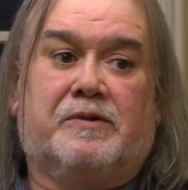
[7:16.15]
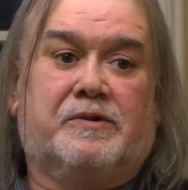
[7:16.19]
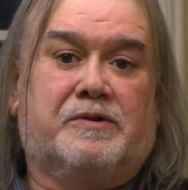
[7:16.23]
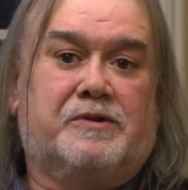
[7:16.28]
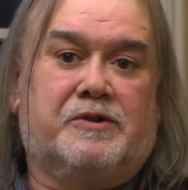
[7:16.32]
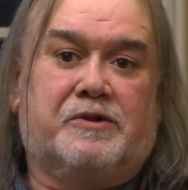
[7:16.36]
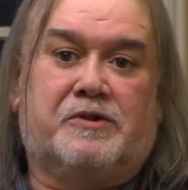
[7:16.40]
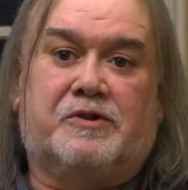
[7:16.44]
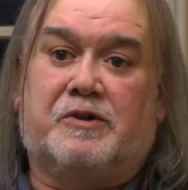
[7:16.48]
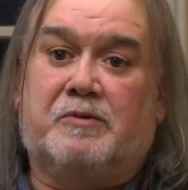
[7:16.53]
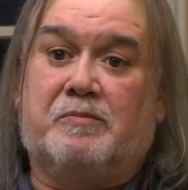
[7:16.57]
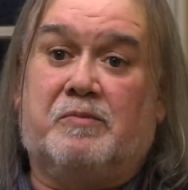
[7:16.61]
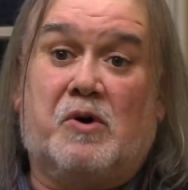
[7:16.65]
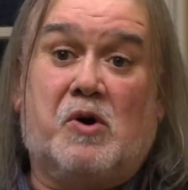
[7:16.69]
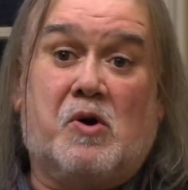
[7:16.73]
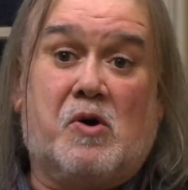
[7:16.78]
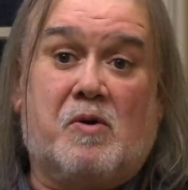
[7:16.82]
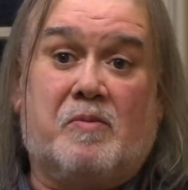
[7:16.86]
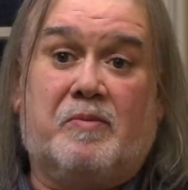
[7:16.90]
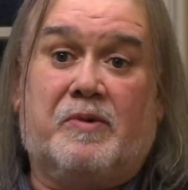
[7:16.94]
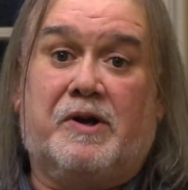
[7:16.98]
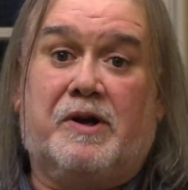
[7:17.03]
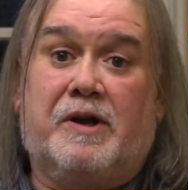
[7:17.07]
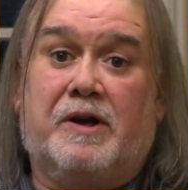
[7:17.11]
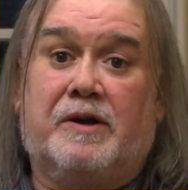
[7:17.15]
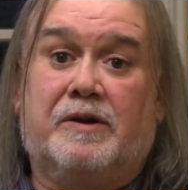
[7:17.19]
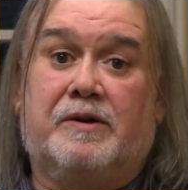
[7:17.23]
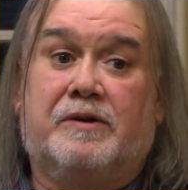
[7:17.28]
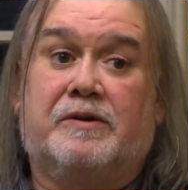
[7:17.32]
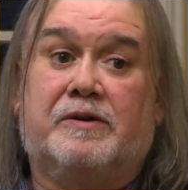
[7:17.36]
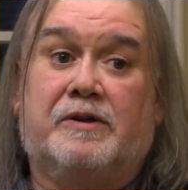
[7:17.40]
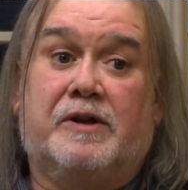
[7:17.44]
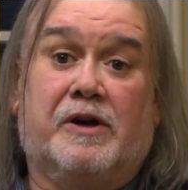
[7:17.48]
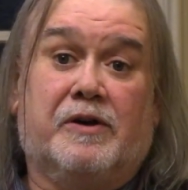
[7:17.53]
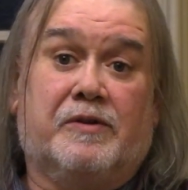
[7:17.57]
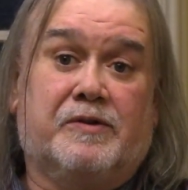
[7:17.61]
It's just a bar band.
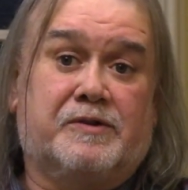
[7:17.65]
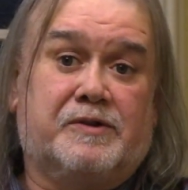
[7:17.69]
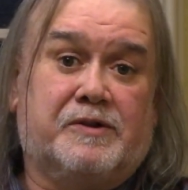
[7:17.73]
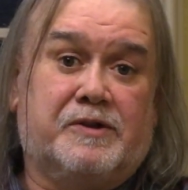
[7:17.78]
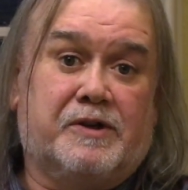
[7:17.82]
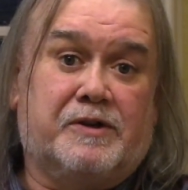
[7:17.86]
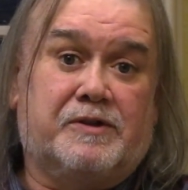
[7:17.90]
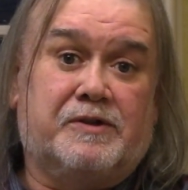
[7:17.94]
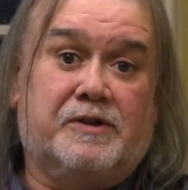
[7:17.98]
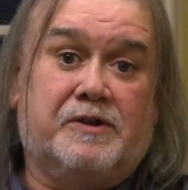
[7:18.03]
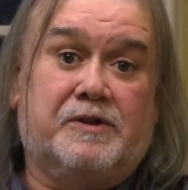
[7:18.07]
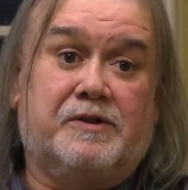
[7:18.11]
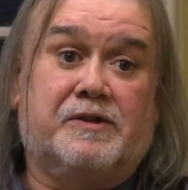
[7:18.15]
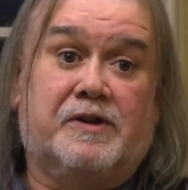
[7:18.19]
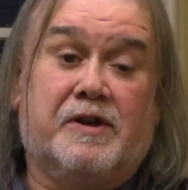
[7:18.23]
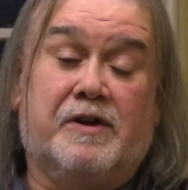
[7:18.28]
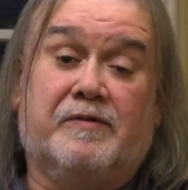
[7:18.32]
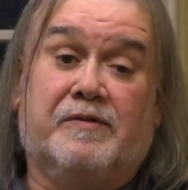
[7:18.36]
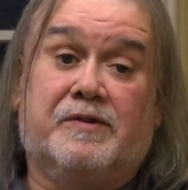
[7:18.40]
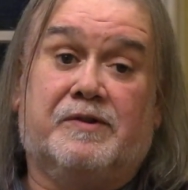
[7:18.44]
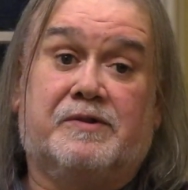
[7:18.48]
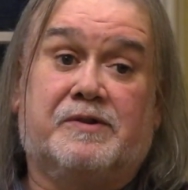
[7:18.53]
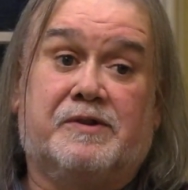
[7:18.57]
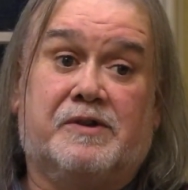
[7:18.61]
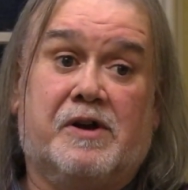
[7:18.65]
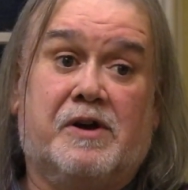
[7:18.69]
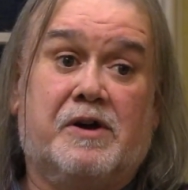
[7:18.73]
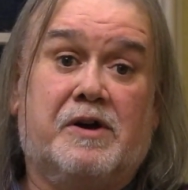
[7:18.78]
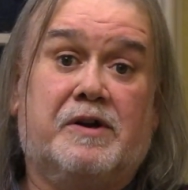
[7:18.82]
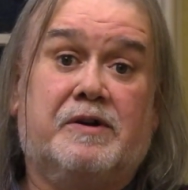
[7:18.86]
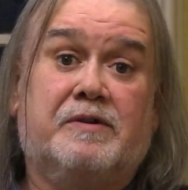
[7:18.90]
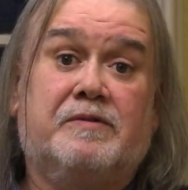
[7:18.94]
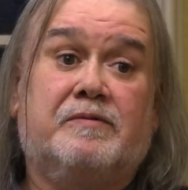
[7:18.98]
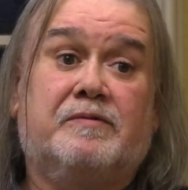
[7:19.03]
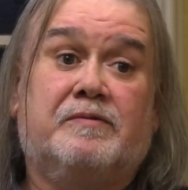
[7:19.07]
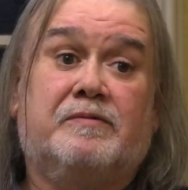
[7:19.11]
Now the 67
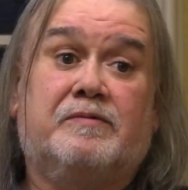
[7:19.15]
Sun,